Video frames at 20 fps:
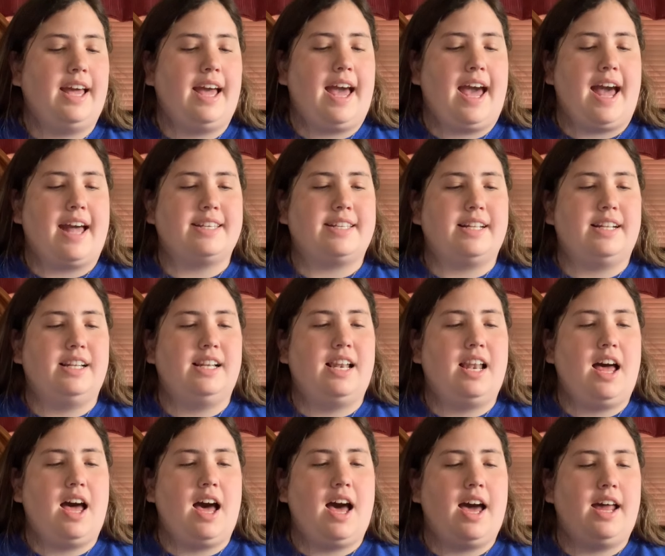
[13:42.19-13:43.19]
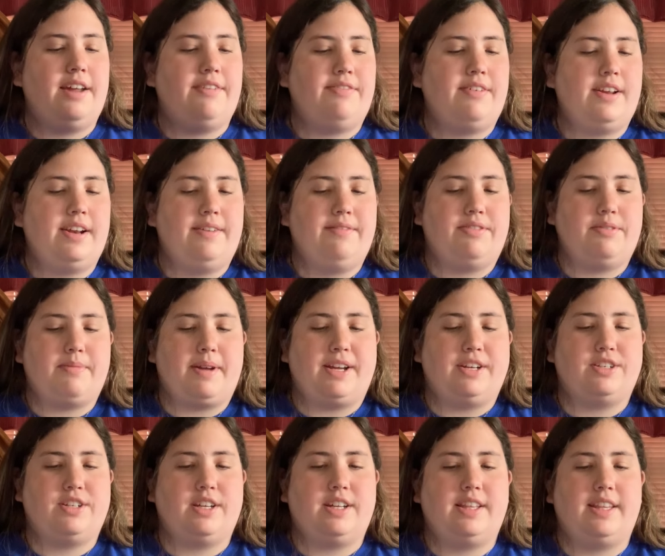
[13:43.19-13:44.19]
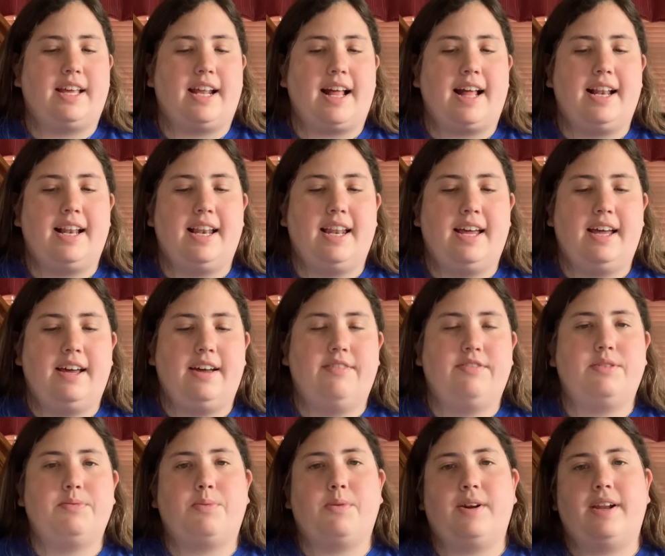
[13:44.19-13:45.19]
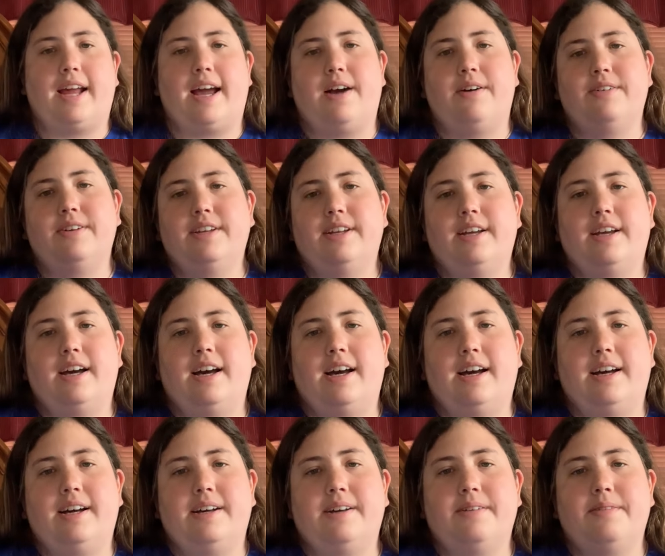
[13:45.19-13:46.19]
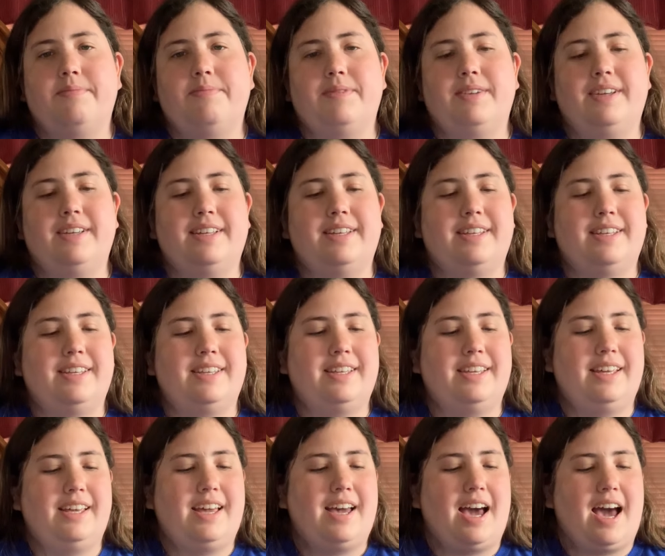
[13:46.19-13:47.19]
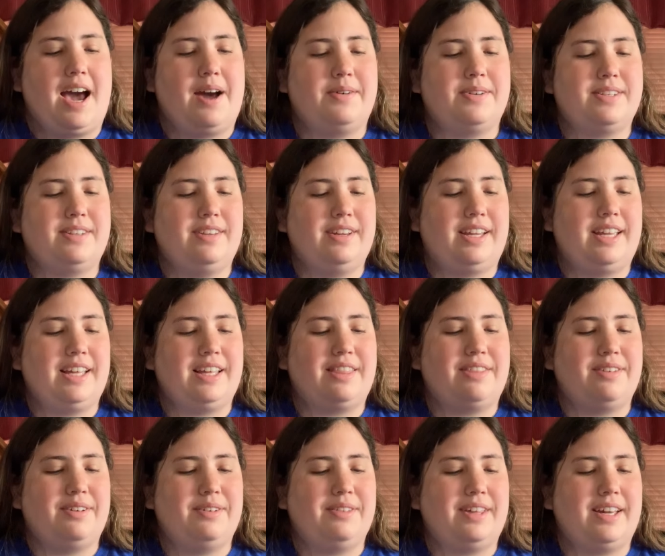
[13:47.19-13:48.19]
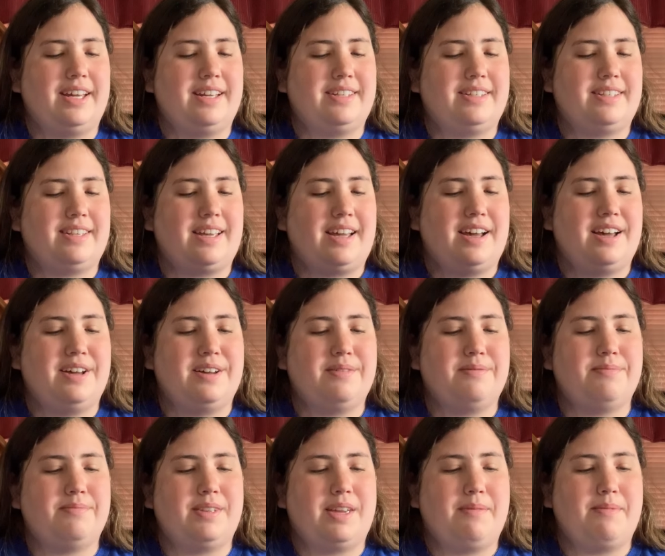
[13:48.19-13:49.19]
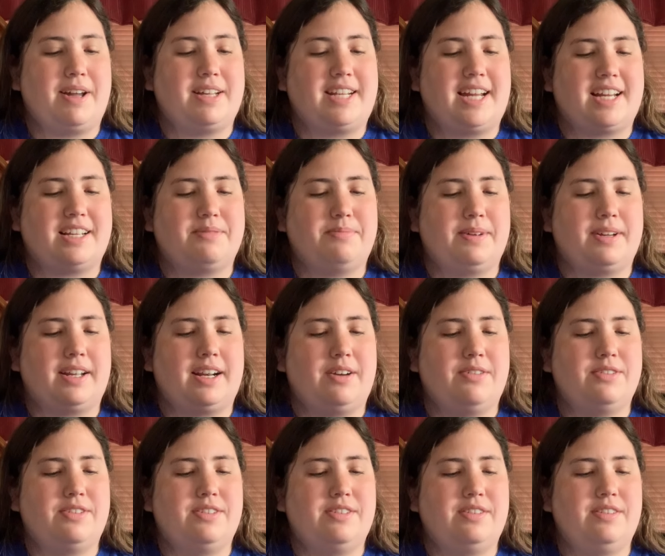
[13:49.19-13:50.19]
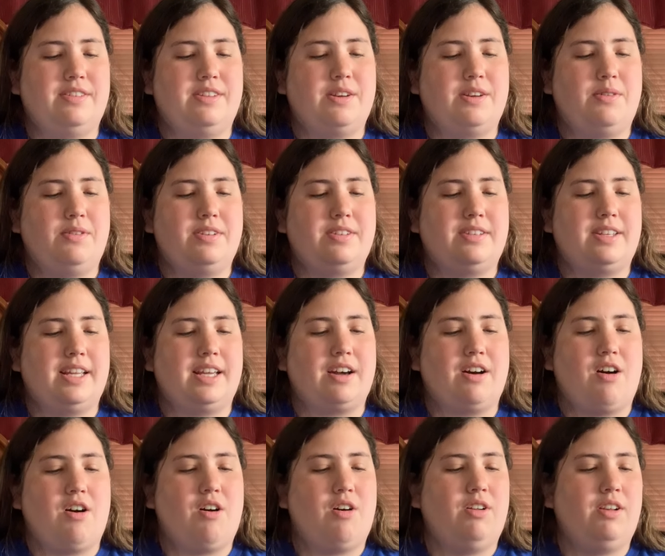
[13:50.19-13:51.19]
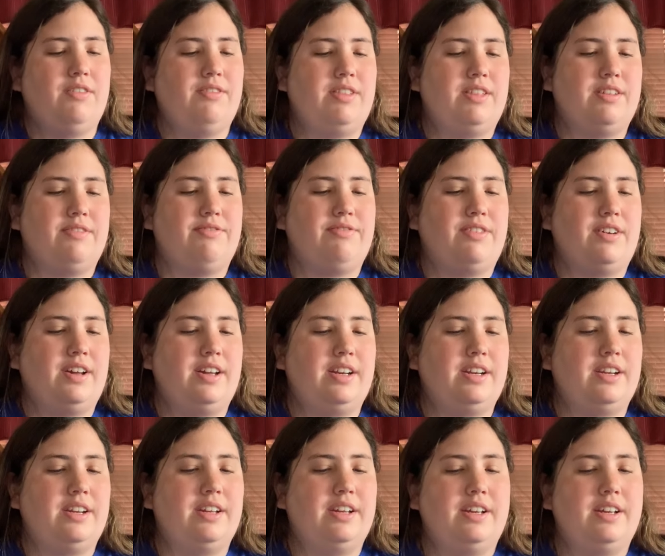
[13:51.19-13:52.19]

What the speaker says: has a lot of fun information that I love to point out. I was looking through this in my textbook, and I was noticing all of the fun,